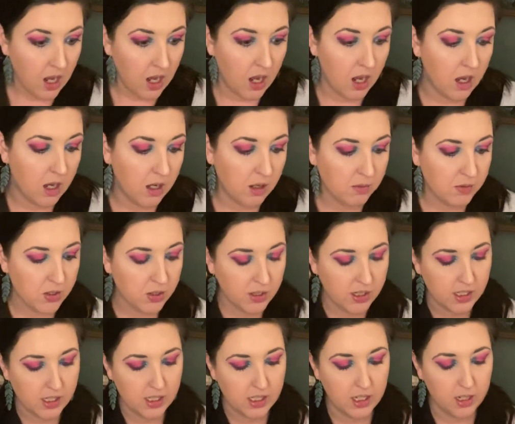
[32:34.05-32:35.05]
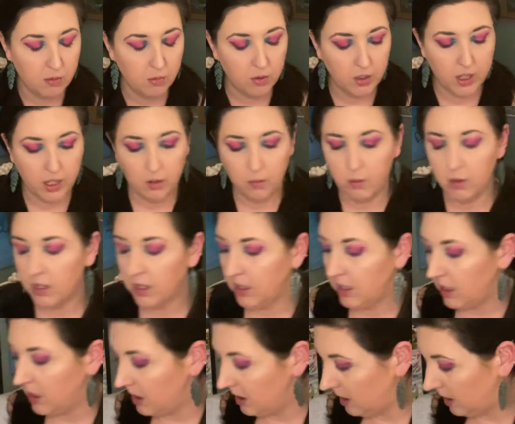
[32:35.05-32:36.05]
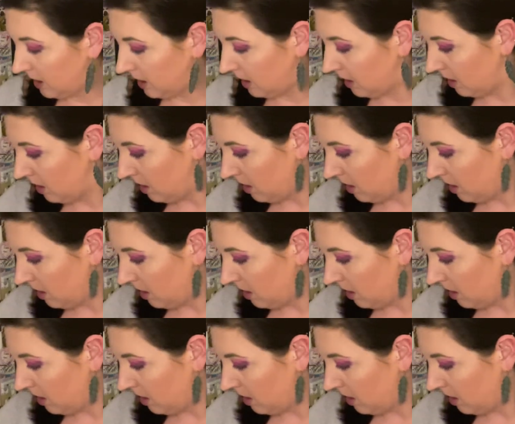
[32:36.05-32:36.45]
Um, so let's see, we'll get one of these.